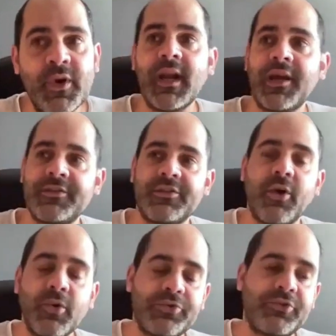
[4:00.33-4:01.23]
realize this
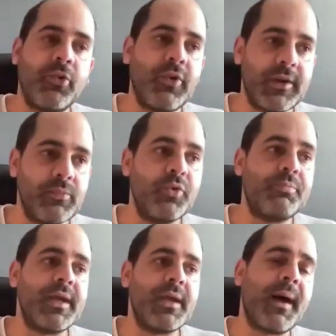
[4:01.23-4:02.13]
whole story
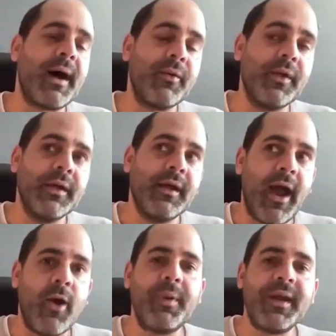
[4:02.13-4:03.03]
would be about
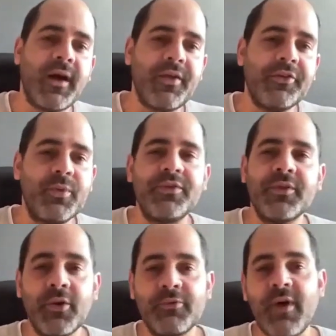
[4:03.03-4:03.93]
helping others with
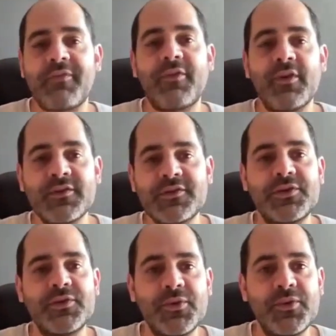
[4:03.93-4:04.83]
no reference
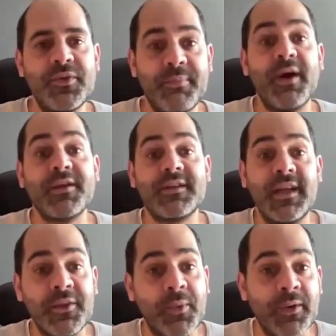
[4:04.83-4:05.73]
to the person
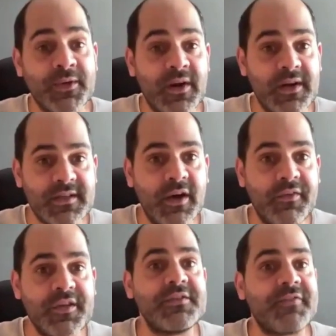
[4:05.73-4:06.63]
in the wheelchair
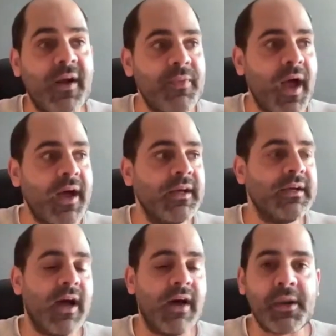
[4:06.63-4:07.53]
itself, and she found that
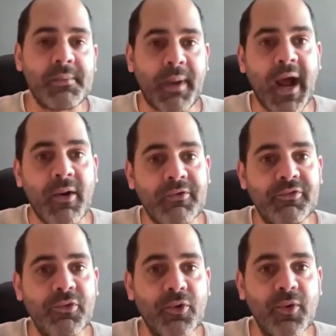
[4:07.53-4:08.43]
a very
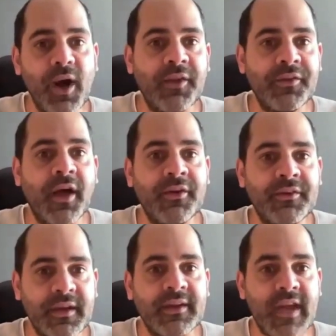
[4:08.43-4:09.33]
powerful and
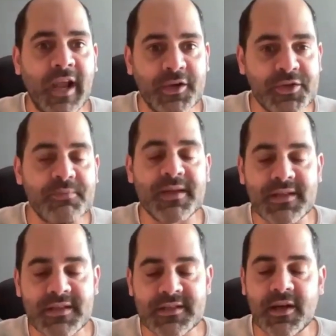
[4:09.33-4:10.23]

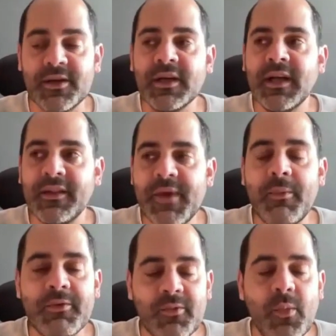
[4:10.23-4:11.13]
message. So yeah,
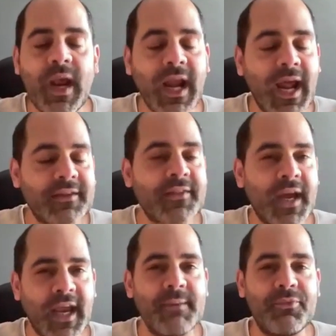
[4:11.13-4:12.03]
we're glad
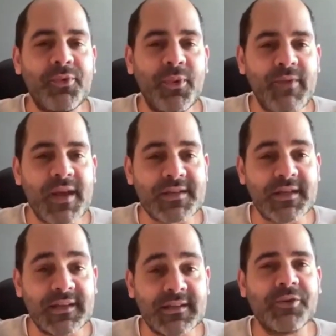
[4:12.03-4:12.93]
that came through and
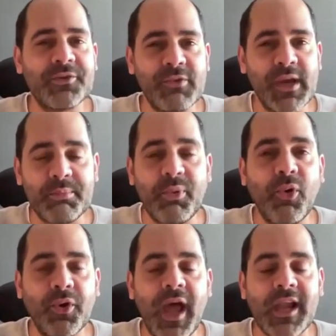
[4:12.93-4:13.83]
resonated. That was a really
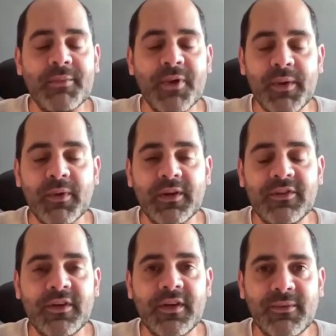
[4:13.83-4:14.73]
important element we
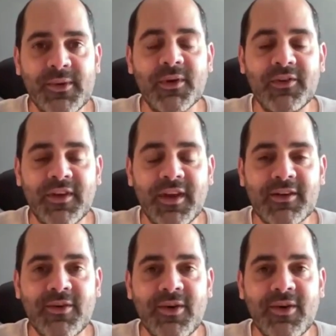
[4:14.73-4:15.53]
wanted to get